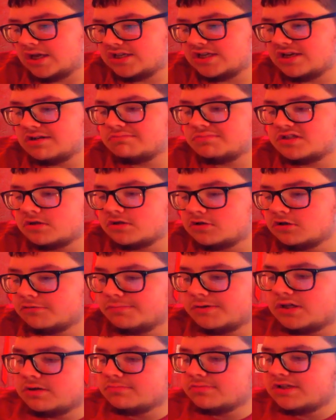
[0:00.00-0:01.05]
James
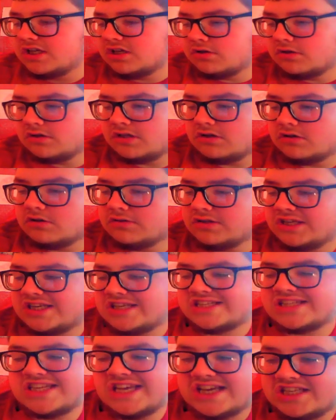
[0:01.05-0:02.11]
could become only
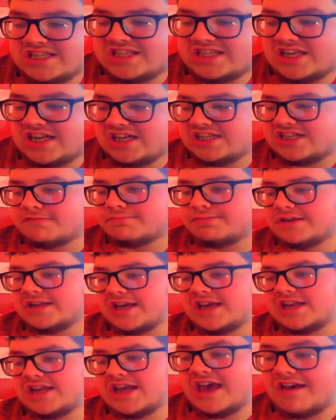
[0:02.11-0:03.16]
the second United
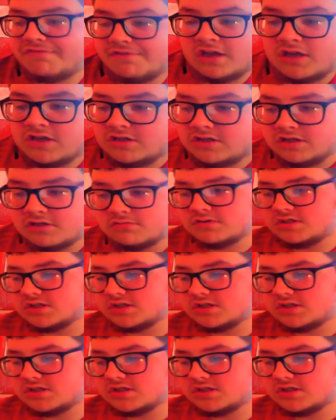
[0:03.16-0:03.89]
player ever to